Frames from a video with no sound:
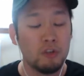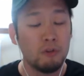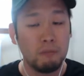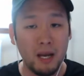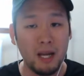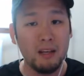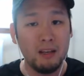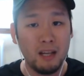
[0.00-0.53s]
You
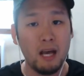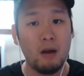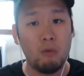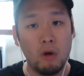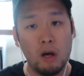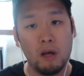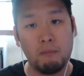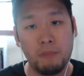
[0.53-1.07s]
might not
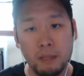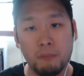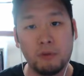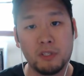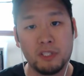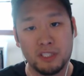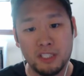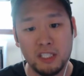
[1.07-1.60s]
want people
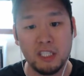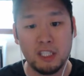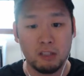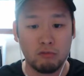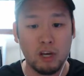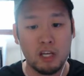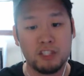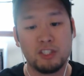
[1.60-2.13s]
to see the
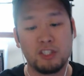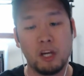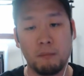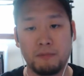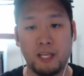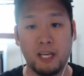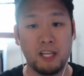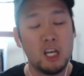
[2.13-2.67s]
roster
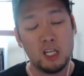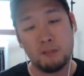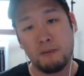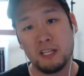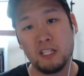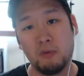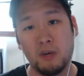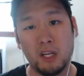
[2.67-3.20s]
update,
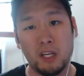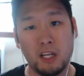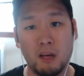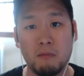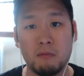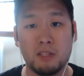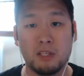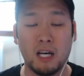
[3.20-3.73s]
especially when it
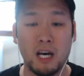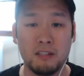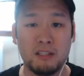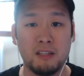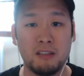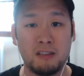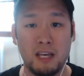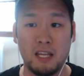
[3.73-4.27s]
comes to
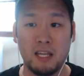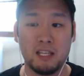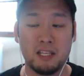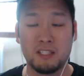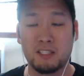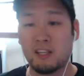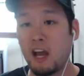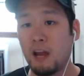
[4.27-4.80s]
content that
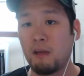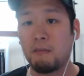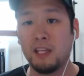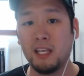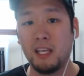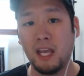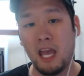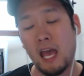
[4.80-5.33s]
is
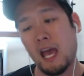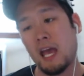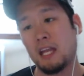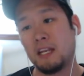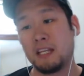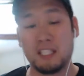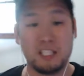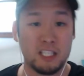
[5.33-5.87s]
timely
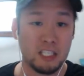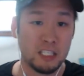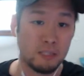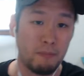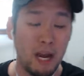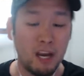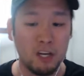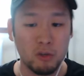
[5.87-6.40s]
and gets
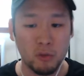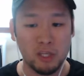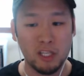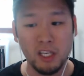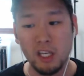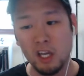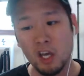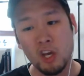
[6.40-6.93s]
expired
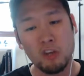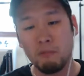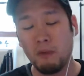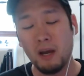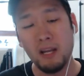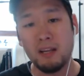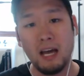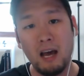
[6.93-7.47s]
quickly. You
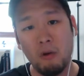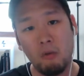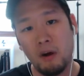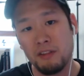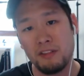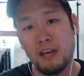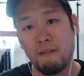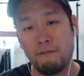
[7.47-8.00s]
might not
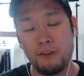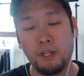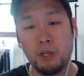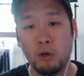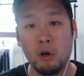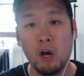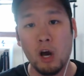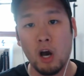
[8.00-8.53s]
want that
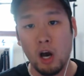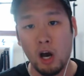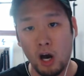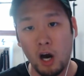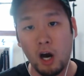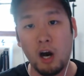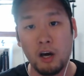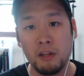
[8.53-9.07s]
video
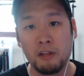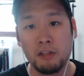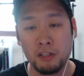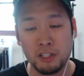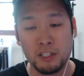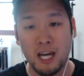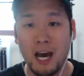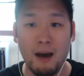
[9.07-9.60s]
on
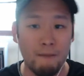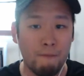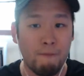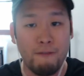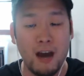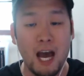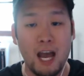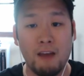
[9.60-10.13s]
your top
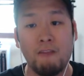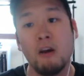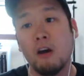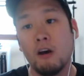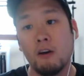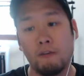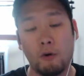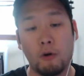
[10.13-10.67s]
5
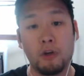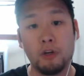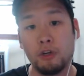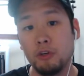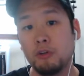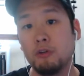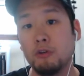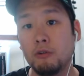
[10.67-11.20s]
for
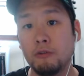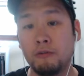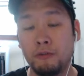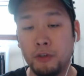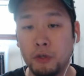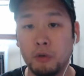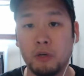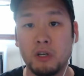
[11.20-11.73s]
new
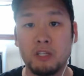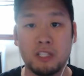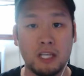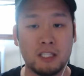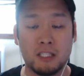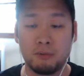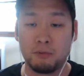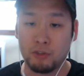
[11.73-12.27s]
viewers
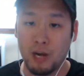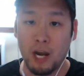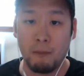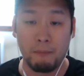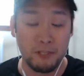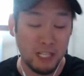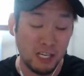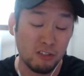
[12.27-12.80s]
and
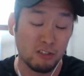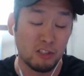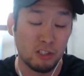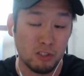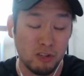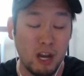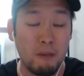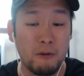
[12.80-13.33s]
potential
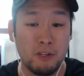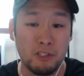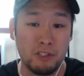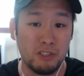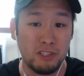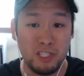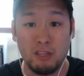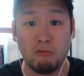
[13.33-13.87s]
subscribers to
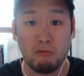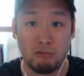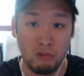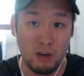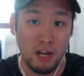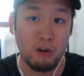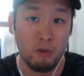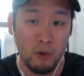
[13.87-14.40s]
see
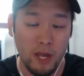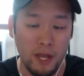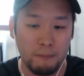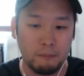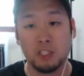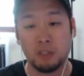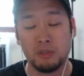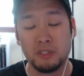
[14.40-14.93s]
right away.
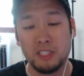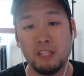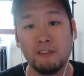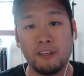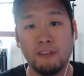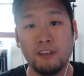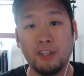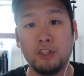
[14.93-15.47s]
So instead
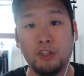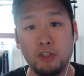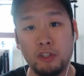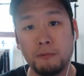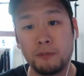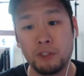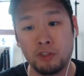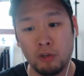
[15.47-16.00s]
of giving
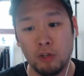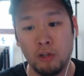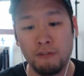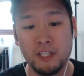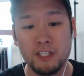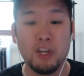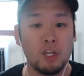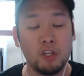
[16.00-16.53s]
YouTube control of
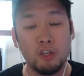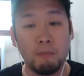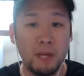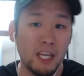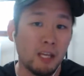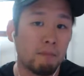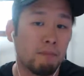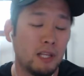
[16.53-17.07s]
this, you
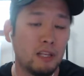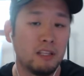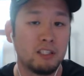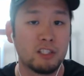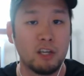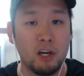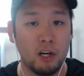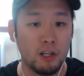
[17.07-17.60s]
make a
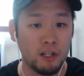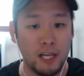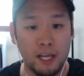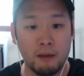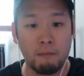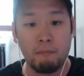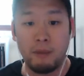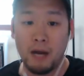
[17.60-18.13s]
playlist called
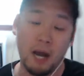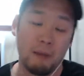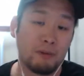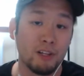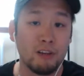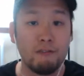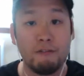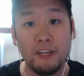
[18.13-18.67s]
like
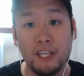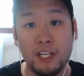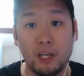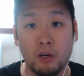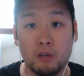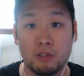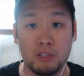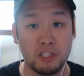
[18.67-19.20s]
popular
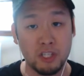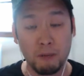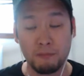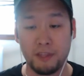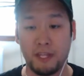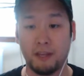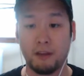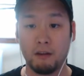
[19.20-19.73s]
videos or
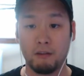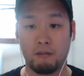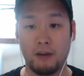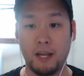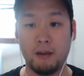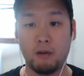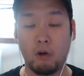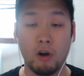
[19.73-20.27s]
something,
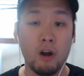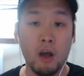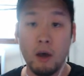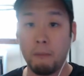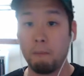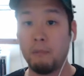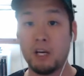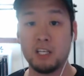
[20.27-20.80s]
right? Or
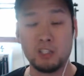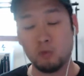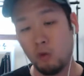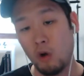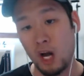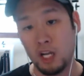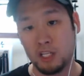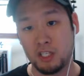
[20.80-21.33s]
must
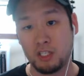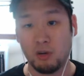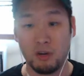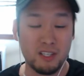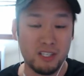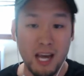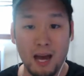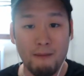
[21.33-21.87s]
watch or
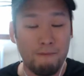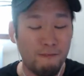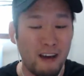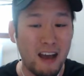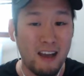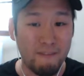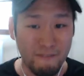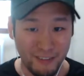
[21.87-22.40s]
top
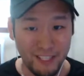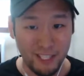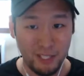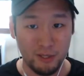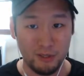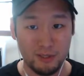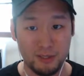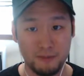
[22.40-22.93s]
5
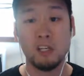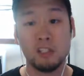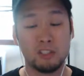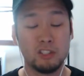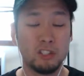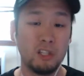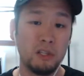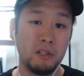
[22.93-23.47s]
videos.
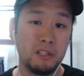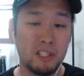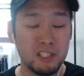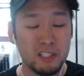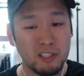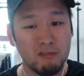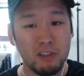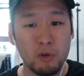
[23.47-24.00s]
So then
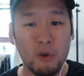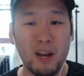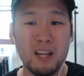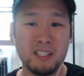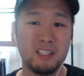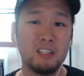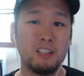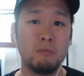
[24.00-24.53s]
this requires
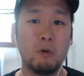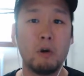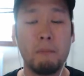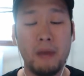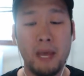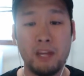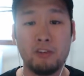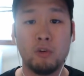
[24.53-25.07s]
a little more
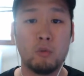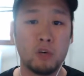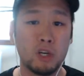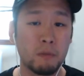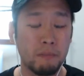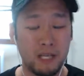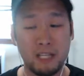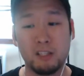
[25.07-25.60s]
manual
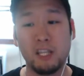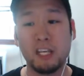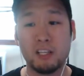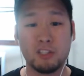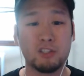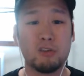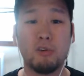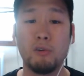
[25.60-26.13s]
work, but I think
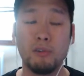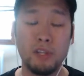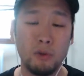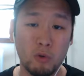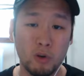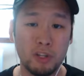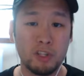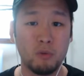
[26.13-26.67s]
it's totally
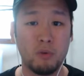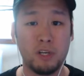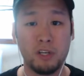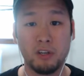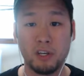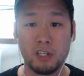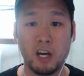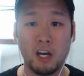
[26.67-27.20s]
worth it when
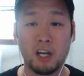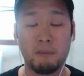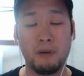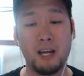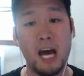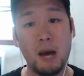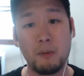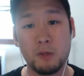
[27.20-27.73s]
you're talking
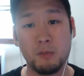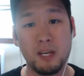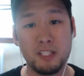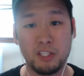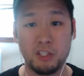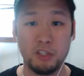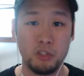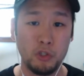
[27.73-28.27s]
about
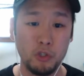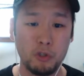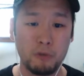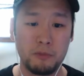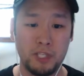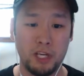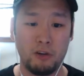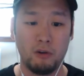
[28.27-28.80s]
optimizing your YouTube
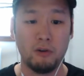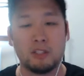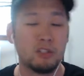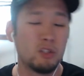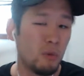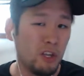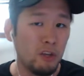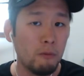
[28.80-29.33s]
channel. So
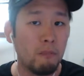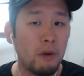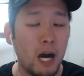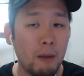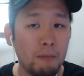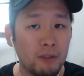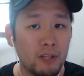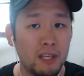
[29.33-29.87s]
the way you
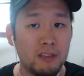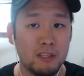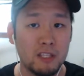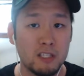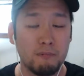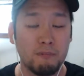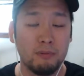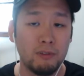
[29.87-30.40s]
populate
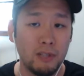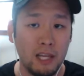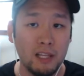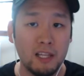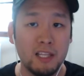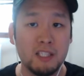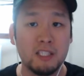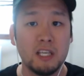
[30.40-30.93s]
this
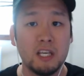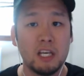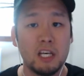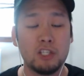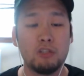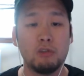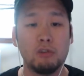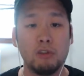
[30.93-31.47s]
playlist is you